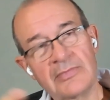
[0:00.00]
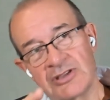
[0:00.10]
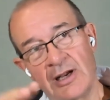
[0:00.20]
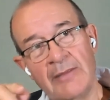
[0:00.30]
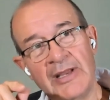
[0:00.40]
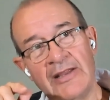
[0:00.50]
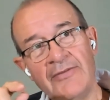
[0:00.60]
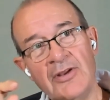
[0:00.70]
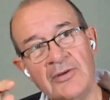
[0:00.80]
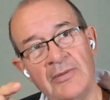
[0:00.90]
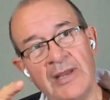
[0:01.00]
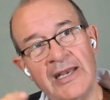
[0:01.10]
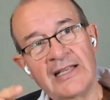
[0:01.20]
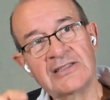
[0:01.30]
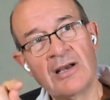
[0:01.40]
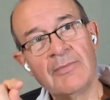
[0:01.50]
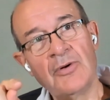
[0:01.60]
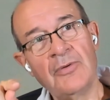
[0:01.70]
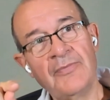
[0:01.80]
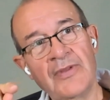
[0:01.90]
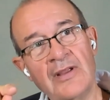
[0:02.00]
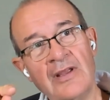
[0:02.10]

So let me give you an example.